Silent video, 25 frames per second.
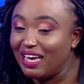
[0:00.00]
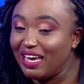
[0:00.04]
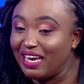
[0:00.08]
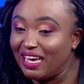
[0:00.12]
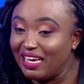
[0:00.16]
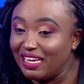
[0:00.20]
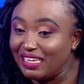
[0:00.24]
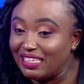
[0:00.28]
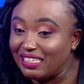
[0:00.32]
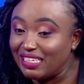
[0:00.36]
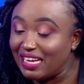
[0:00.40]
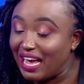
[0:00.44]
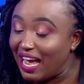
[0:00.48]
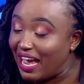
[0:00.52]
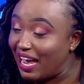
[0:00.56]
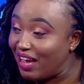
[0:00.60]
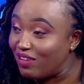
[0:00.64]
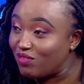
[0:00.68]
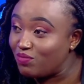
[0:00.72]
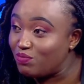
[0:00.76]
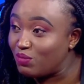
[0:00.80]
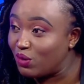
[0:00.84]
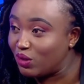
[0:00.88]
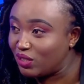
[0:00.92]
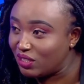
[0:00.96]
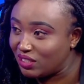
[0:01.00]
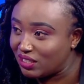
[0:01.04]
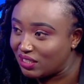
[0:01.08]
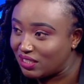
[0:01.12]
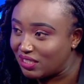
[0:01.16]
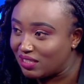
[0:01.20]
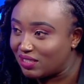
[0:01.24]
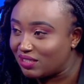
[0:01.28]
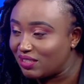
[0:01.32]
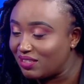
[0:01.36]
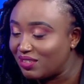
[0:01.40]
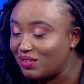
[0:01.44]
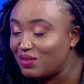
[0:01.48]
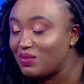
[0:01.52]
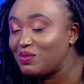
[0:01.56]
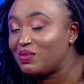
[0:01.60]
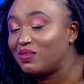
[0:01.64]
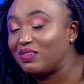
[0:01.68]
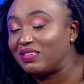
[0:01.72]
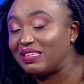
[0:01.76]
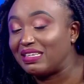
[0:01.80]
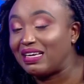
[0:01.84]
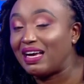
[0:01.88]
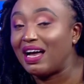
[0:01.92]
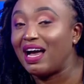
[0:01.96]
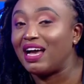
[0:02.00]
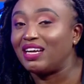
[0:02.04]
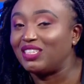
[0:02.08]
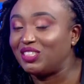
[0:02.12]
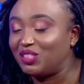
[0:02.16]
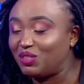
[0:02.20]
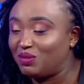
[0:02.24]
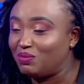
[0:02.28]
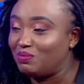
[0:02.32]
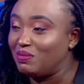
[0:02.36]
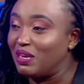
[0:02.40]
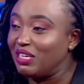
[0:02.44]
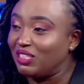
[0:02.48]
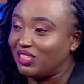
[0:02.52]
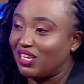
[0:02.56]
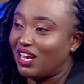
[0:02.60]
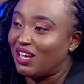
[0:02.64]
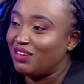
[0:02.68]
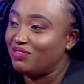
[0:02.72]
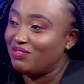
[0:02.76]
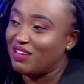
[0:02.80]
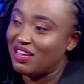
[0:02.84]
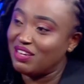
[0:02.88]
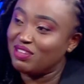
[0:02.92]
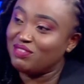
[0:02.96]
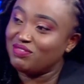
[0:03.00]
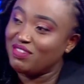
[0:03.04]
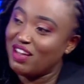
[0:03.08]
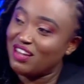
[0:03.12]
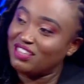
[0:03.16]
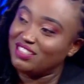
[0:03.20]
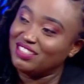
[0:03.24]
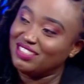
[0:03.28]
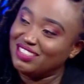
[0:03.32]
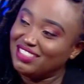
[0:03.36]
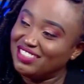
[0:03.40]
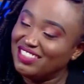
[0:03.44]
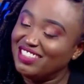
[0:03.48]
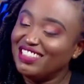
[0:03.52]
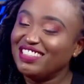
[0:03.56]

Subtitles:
And I have bought it cash. Besha, fari fari.